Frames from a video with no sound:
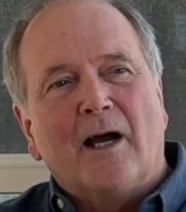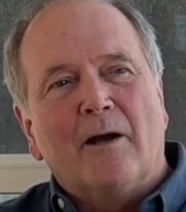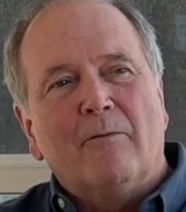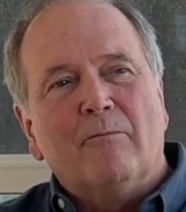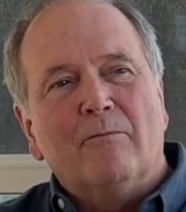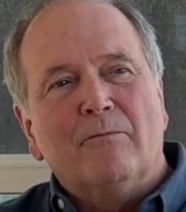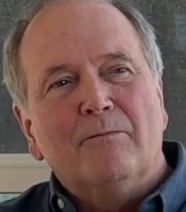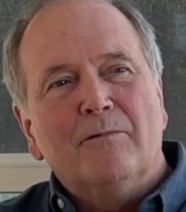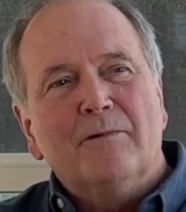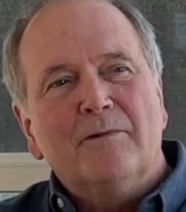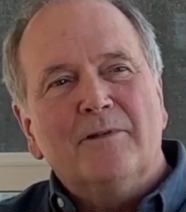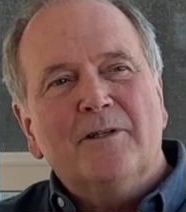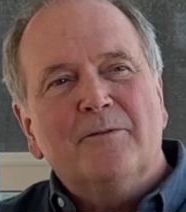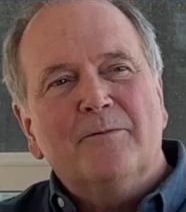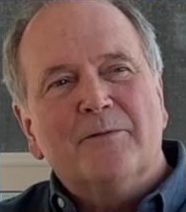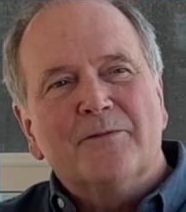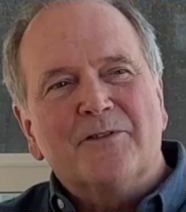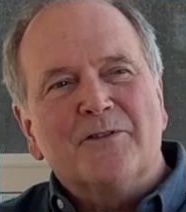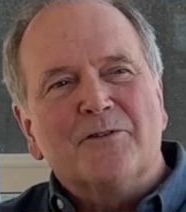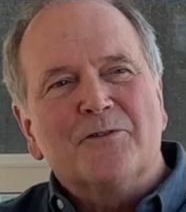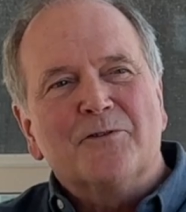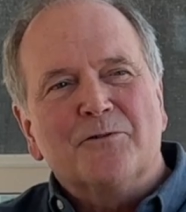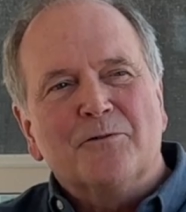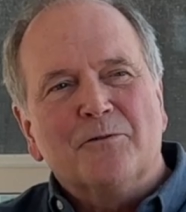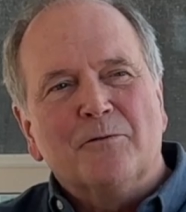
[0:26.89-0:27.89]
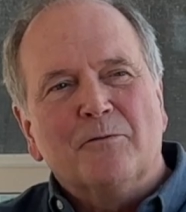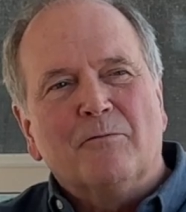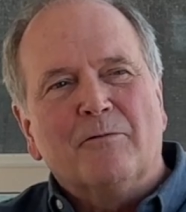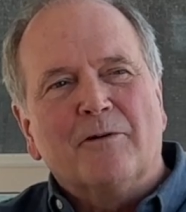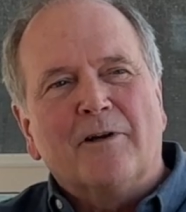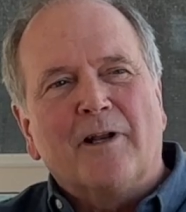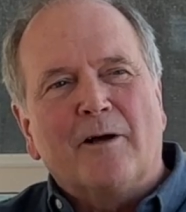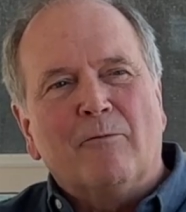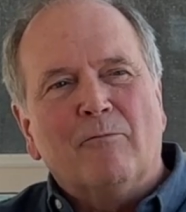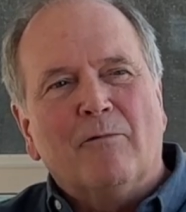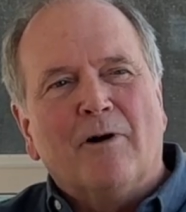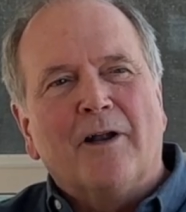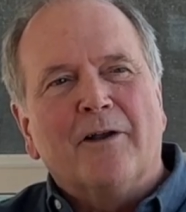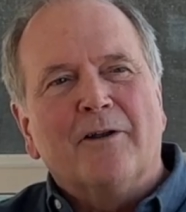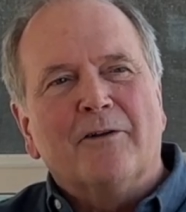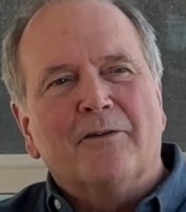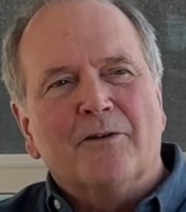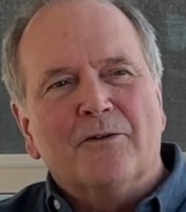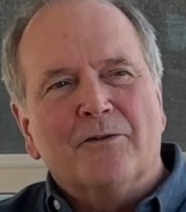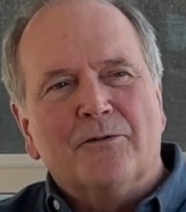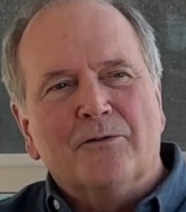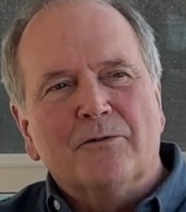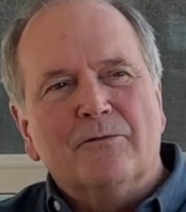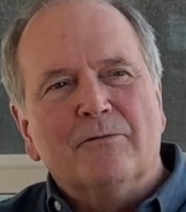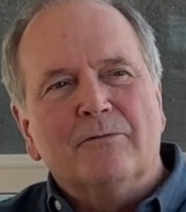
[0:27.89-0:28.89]
I really wasn't sure what I wanted
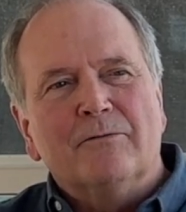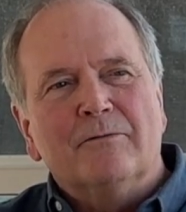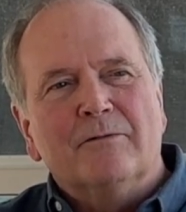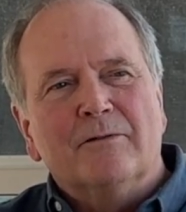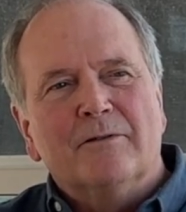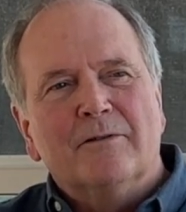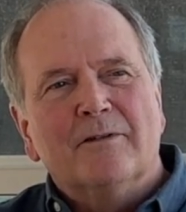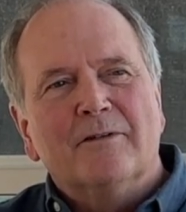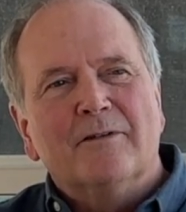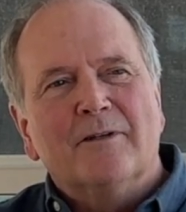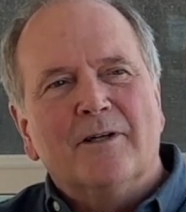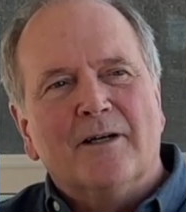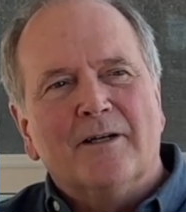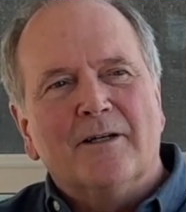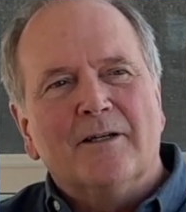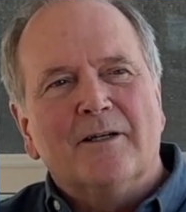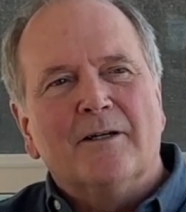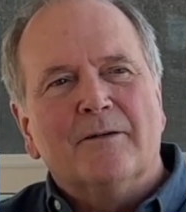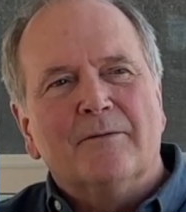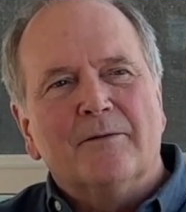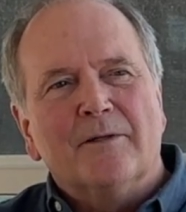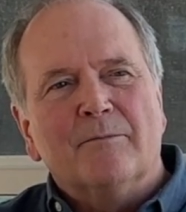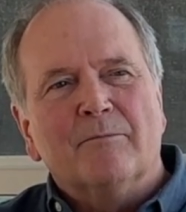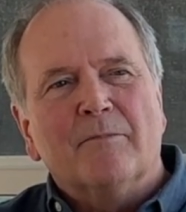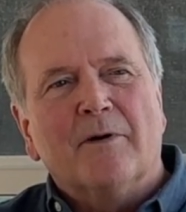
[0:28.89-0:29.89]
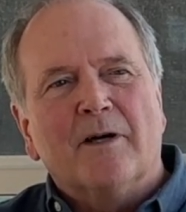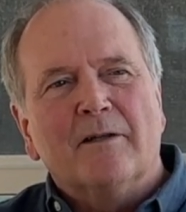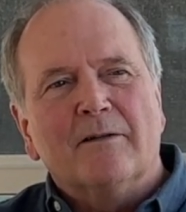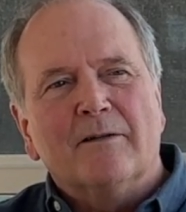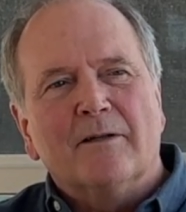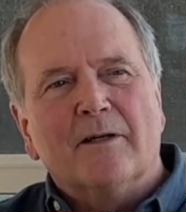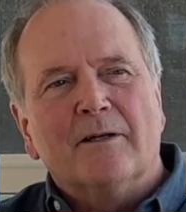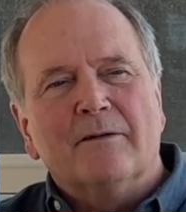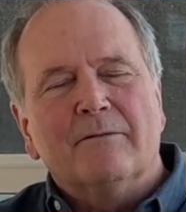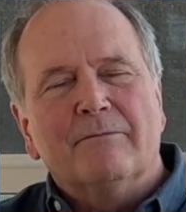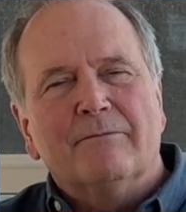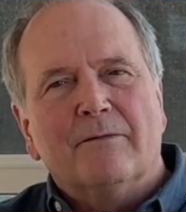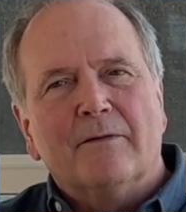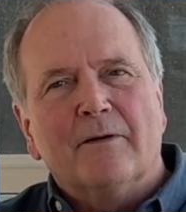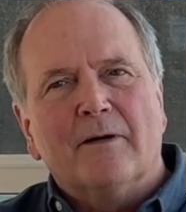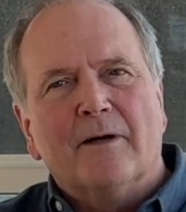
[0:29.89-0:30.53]
to do in my life.